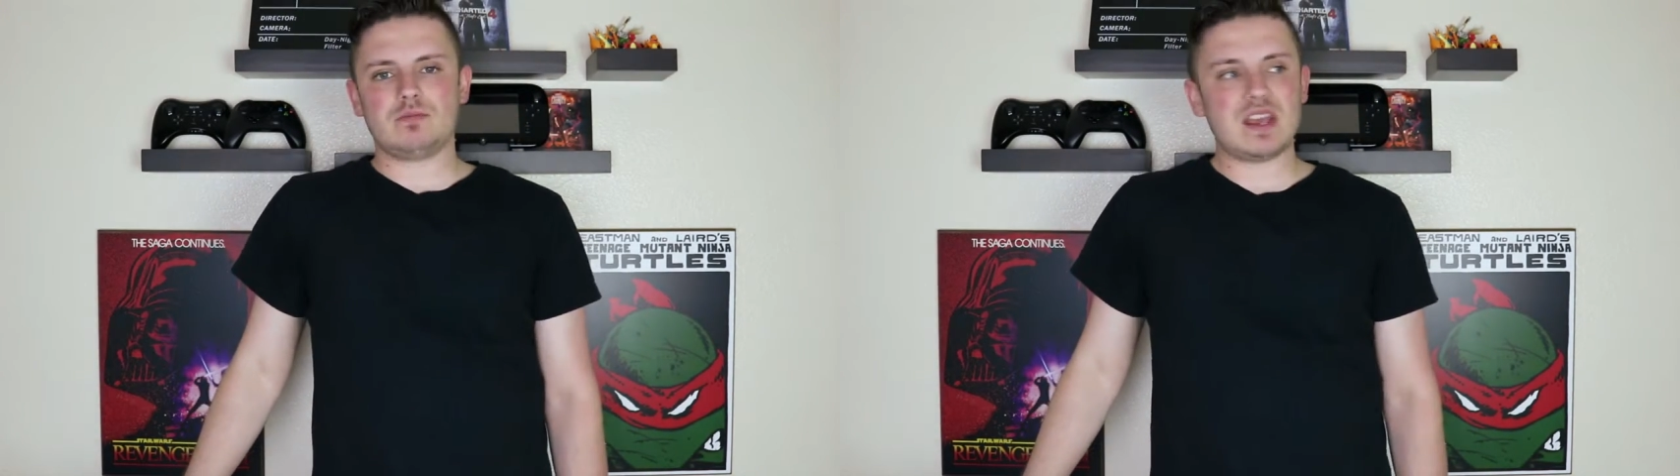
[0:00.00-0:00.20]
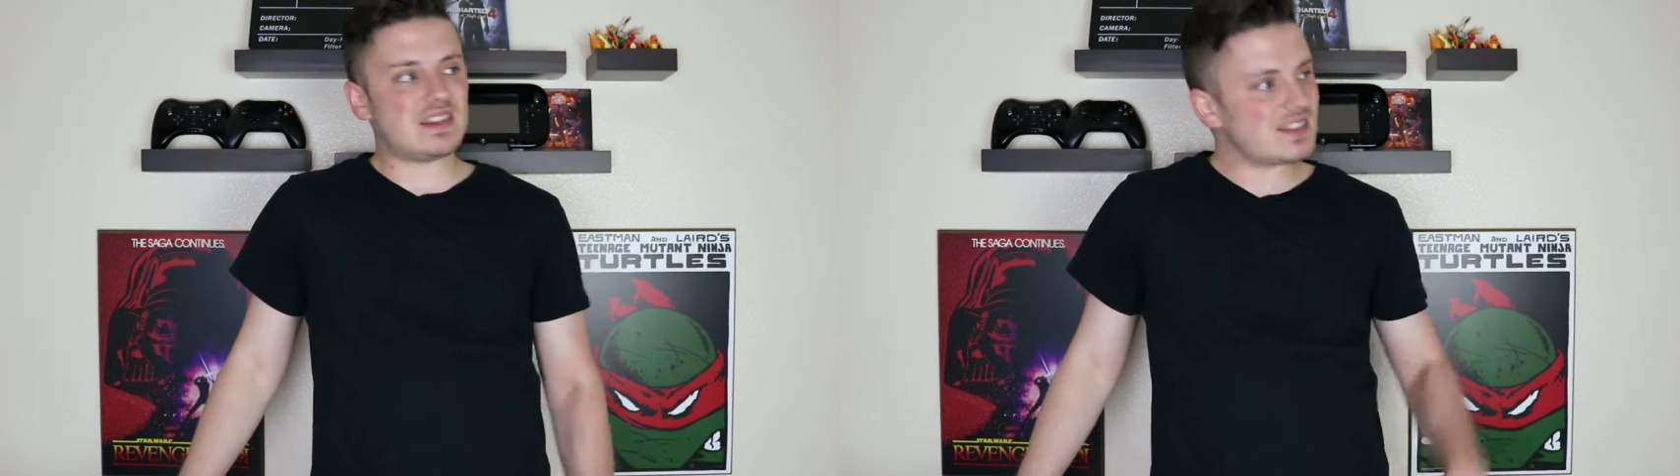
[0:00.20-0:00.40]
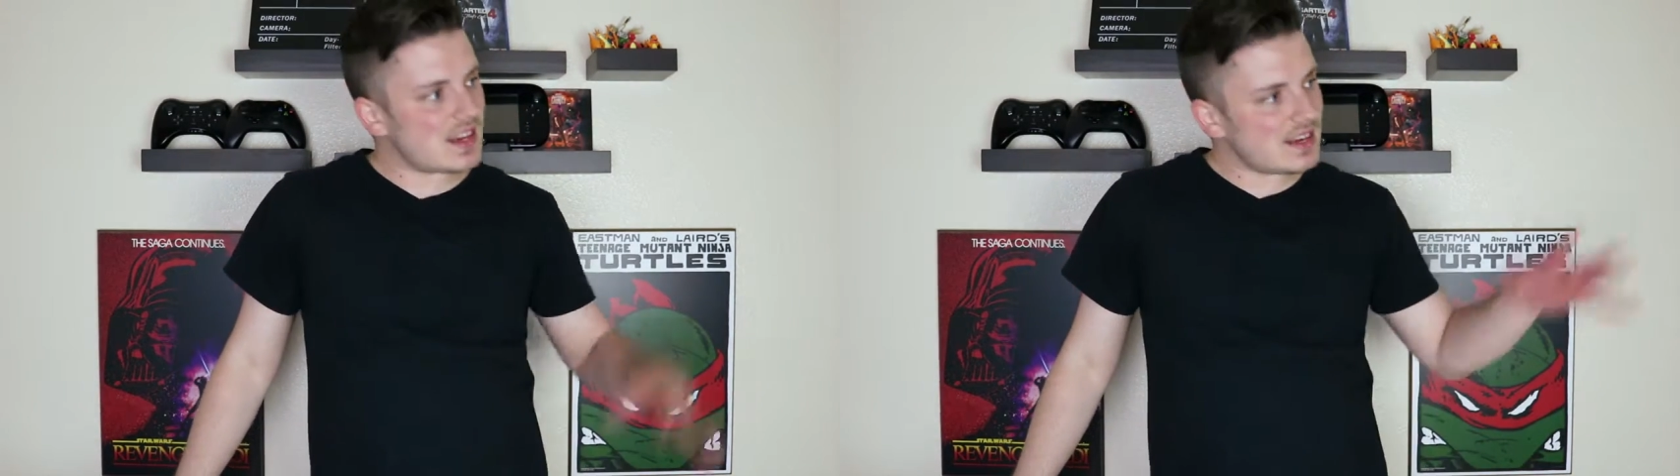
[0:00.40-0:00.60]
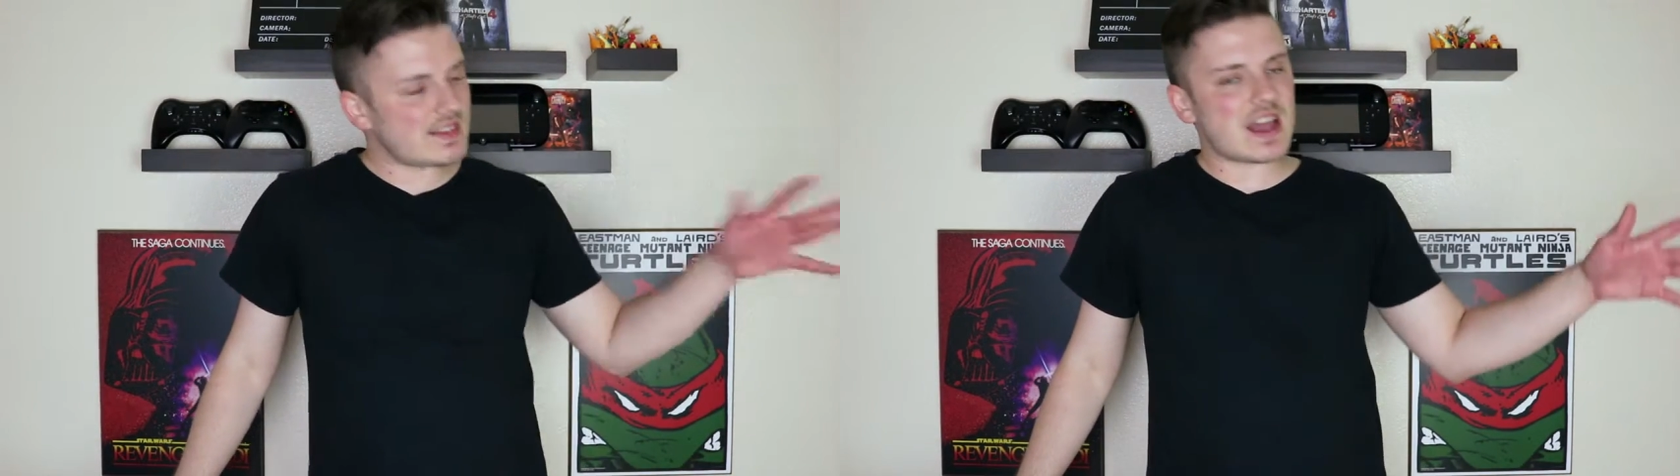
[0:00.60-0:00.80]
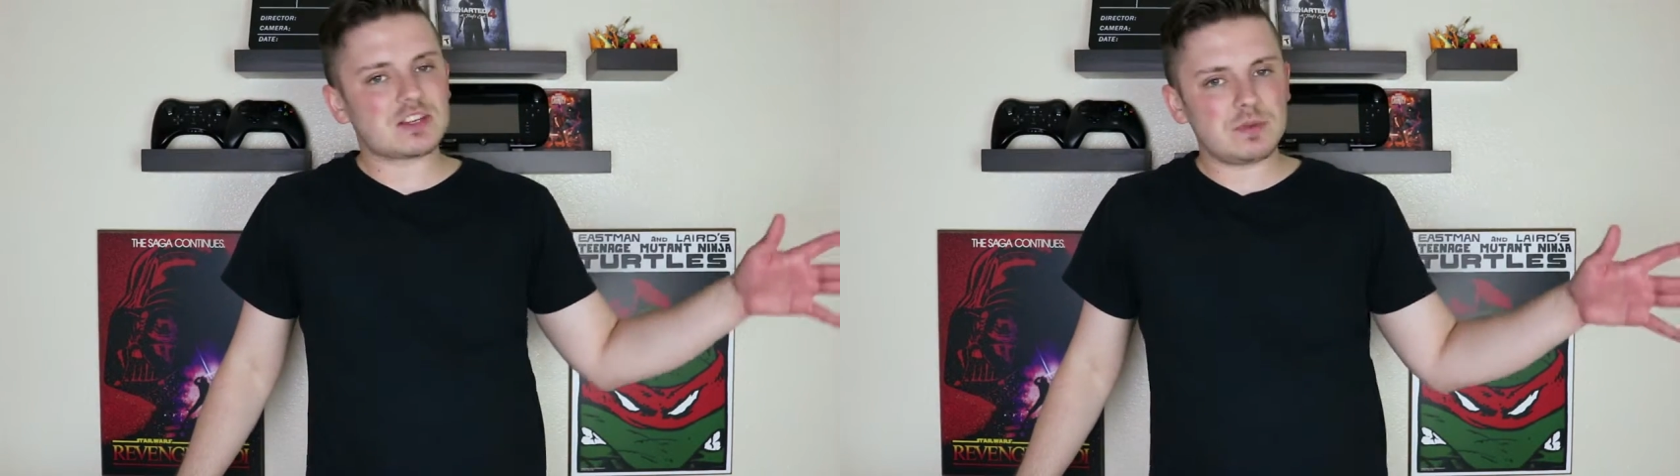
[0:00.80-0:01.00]
Is it an
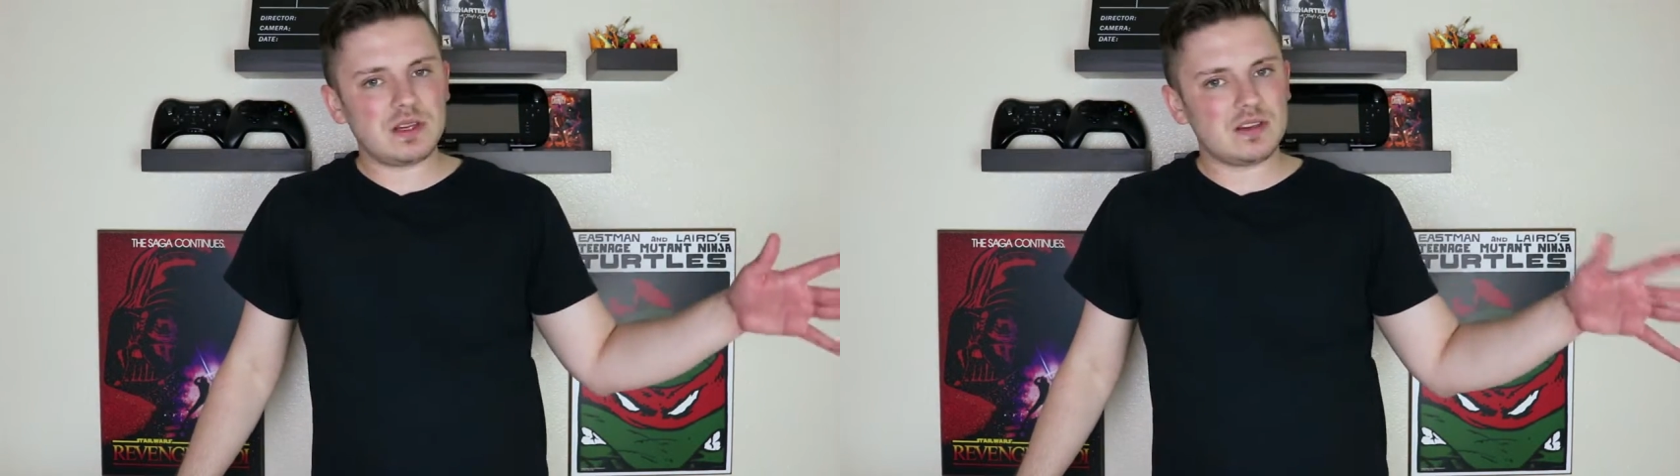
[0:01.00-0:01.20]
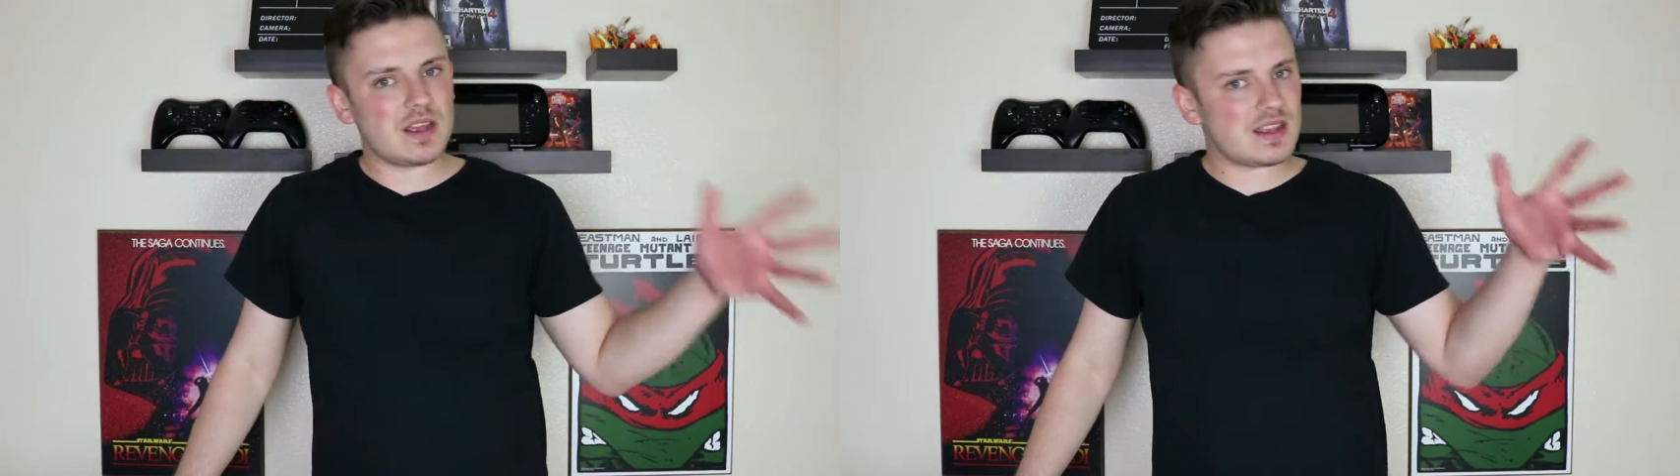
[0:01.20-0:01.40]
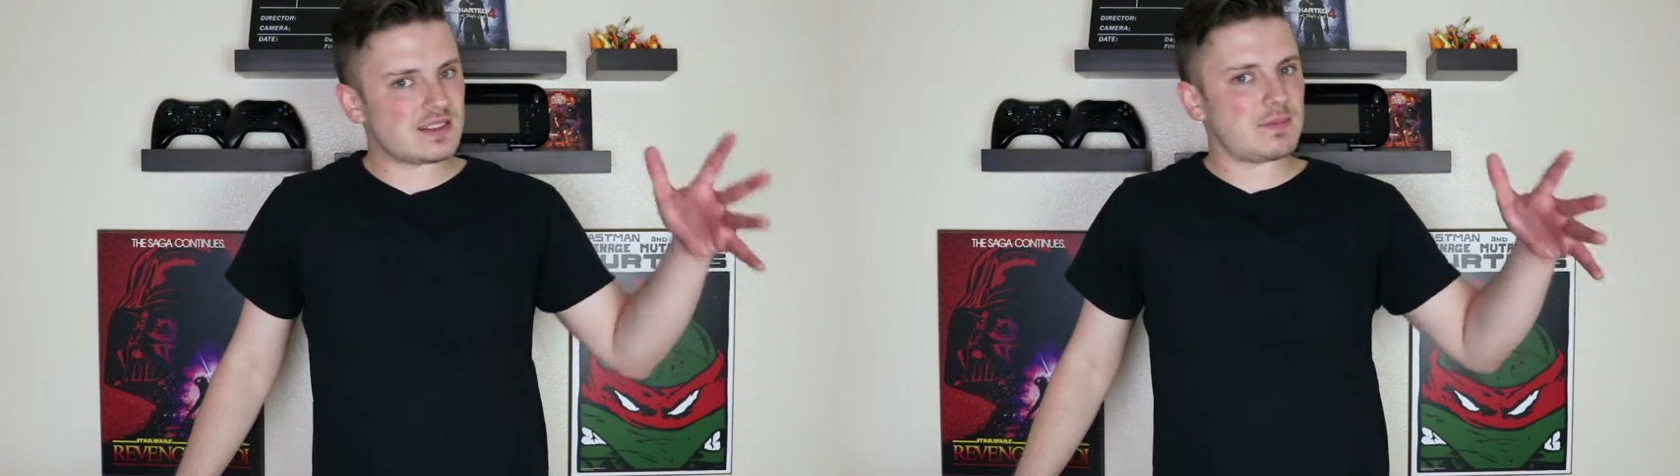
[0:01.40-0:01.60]
attachment? Does it